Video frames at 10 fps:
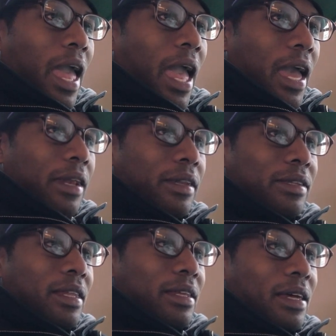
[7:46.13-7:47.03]
And
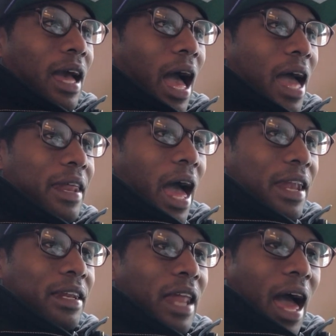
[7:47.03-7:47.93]
I
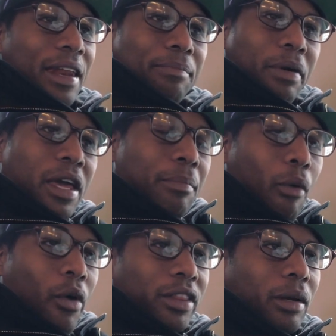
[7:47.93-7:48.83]
didn't
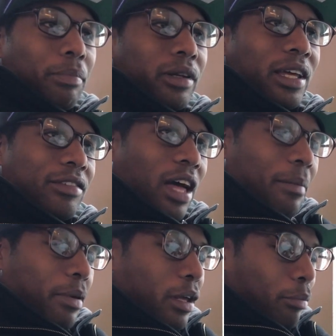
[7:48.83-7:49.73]
pinpoint the place.
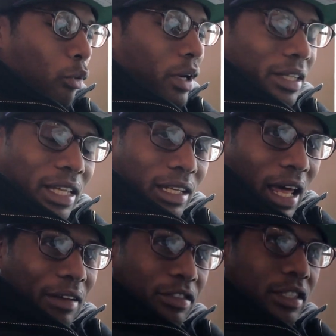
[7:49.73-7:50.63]
I pinpointed the
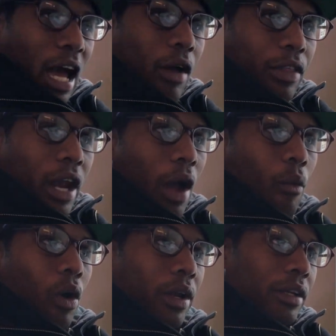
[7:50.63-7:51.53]
lifestyle that I
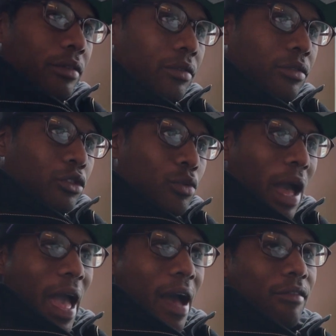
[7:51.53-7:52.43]
wanted to
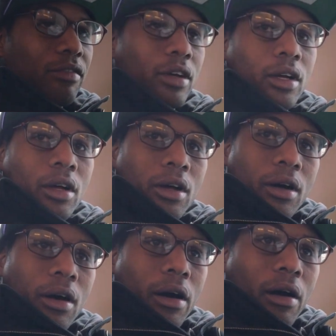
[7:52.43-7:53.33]
have.
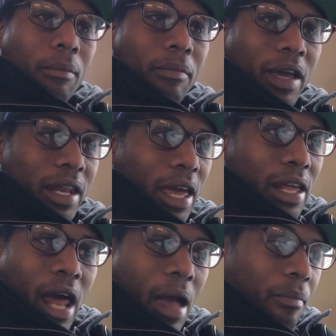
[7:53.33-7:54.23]

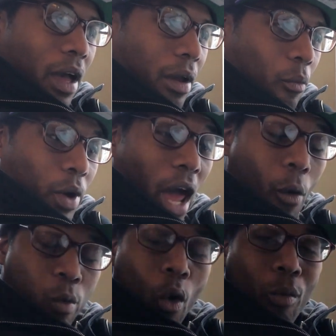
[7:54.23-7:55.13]
And when I
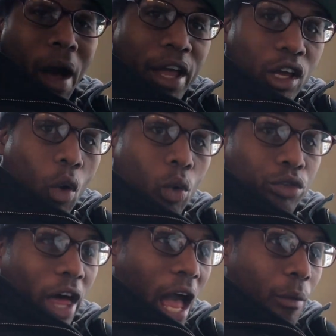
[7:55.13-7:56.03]
wrote my
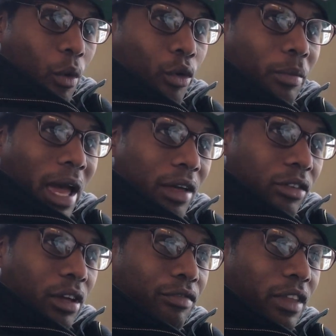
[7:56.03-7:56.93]
goals, I wrote them as
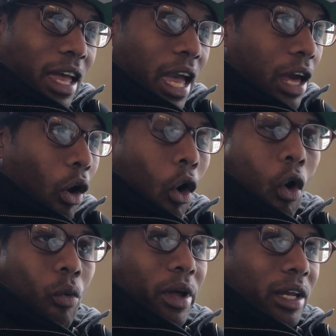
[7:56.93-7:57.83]
if they had
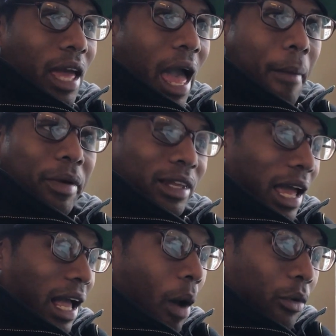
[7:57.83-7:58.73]
already happened,
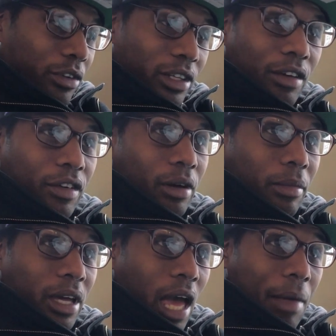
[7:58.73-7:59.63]
like I was living them.
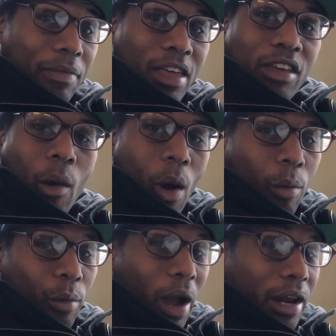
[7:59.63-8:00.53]
That's how I
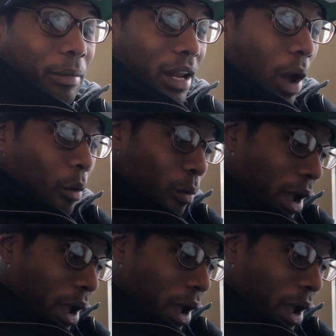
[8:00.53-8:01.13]
would write them, and I would